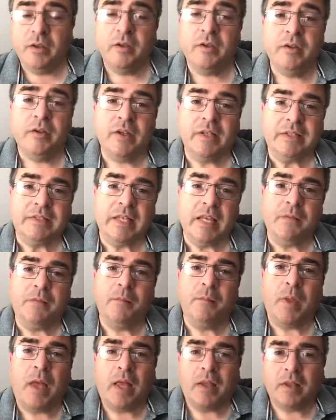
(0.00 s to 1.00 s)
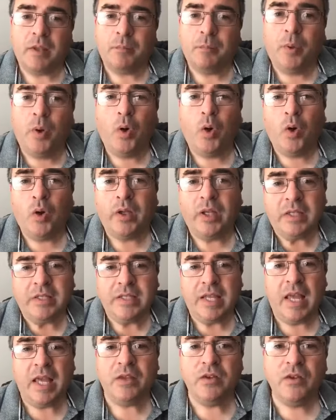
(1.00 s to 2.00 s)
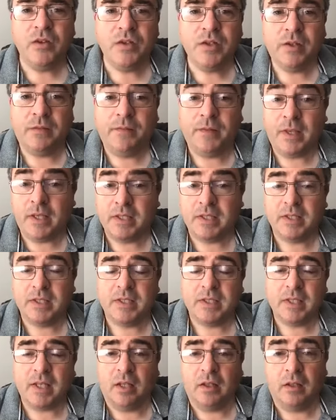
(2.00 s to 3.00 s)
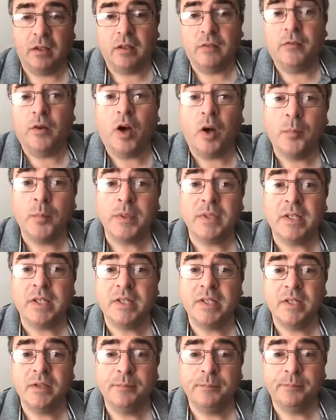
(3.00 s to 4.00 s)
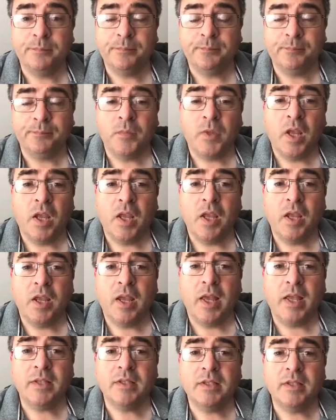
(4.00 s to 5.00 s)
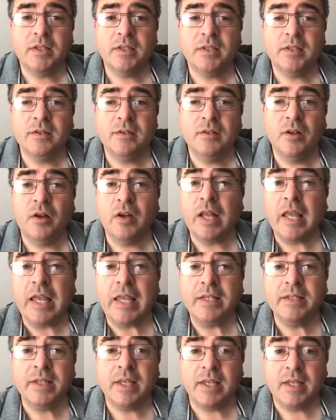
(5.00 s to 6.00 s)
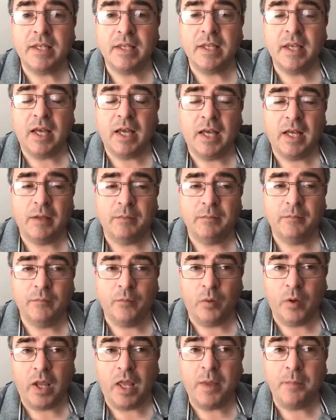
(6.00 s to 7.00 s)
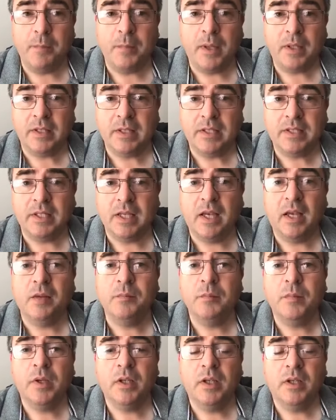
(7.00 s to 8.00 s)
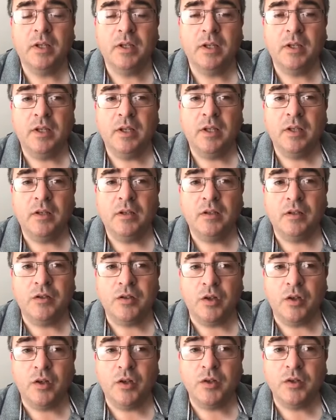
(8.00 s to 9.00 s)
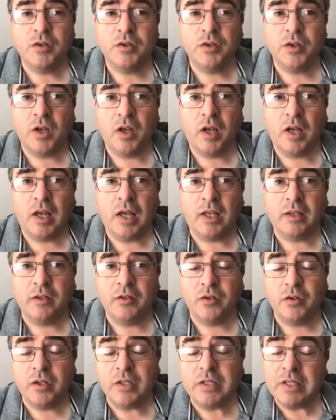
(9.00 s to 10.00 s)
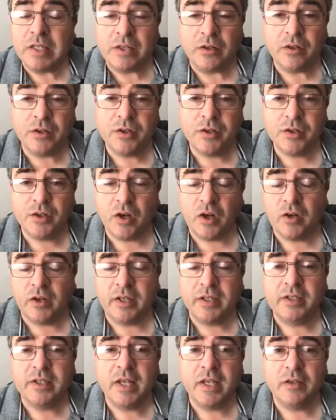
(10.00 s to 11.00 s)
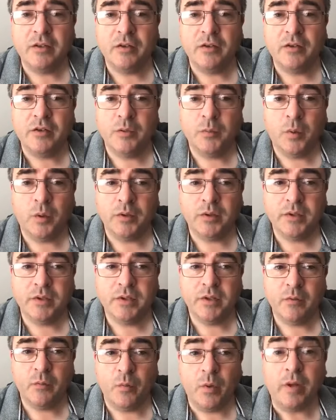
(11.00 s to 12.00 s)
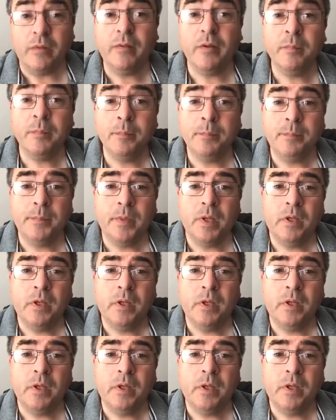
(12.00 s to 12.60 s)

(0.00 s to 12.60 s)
You can see from that Paul continues to face a lot of opposition. It's not easy for him at this time. The Jews and the Jewish leaders are continuing to want rid of him